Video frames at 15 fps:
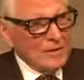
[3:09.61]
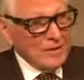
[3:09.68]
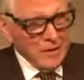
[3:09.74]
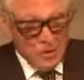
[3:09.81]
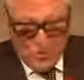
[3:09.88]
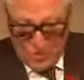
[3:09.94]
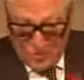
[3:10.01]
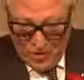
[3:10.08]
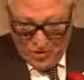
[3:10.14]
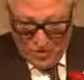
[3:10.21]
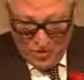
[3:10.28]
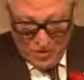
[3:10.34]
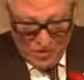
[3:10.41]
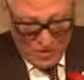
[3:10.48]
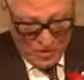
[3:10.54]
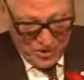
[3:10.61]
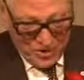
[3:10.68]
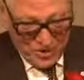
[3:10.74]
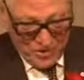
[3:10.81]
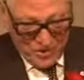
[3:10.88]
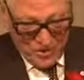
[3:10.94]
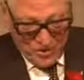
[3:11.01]
The owner offered the
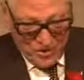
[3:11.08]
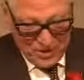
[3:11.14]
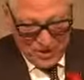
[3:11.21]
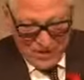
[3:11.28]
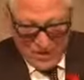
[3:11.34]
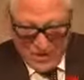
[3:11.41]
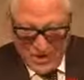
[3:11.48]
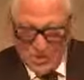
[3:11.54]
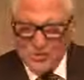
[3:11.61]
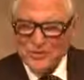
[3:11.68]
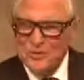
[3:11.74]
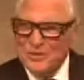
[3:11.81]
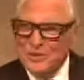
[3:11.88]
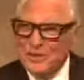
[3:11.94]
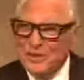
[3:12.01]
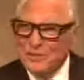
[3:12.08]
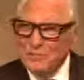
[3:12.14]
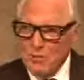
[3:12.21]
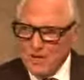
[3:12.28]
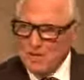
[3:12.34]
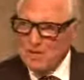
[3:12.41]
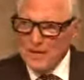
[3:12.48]
job to someone else.
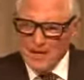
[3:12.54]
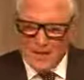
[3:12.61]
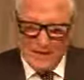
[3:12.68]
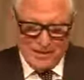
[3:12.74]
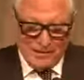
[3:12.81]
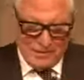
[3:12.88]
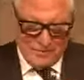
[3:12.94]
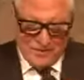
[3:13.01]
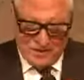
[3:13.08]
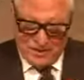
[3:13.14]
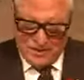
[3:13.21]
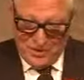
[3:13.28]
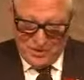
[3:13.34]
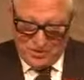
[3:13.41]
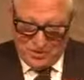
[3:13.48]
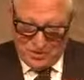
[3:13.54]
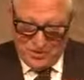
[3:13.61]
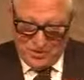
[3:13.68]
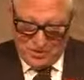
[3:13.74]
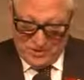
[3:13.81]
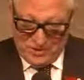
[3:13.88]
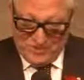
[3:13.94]
My dad was not
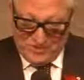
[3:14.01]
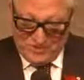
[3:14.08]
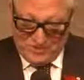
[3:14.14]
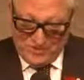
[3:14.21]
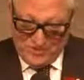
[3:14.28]
chosen.